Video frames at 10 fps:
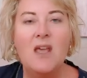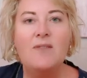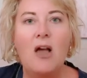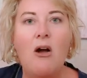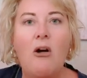
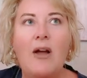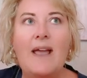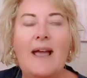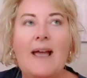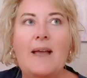that
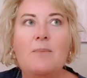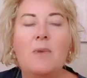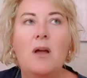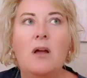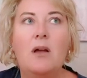I
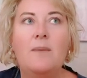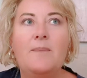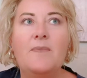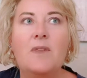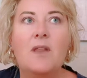
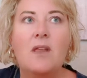am